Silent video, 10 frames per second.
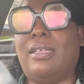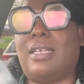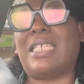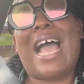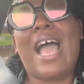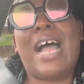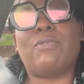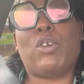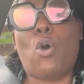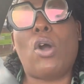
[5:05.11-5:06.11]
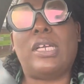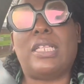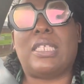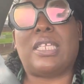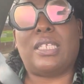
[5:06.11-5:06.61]
Because I recorded
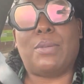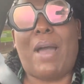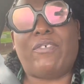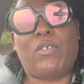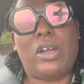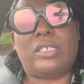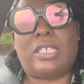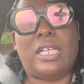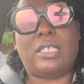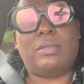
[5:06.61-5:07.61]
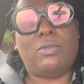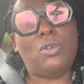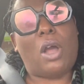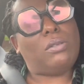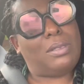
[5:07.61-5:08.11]
it to send to my friend. Since,
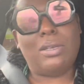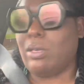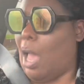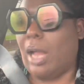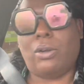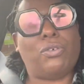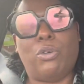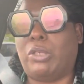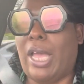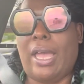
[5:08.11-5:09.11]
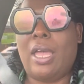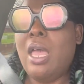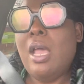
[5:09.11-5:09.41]
y'all know the group chat.